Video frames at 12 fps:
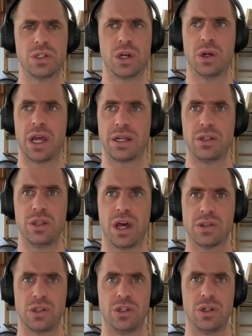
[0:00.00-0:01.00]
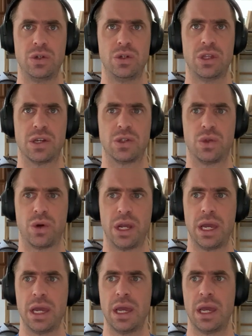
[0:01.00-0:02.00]
so like 2002,
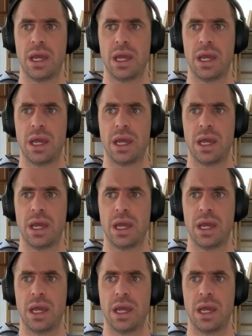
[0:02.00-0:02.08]
2003.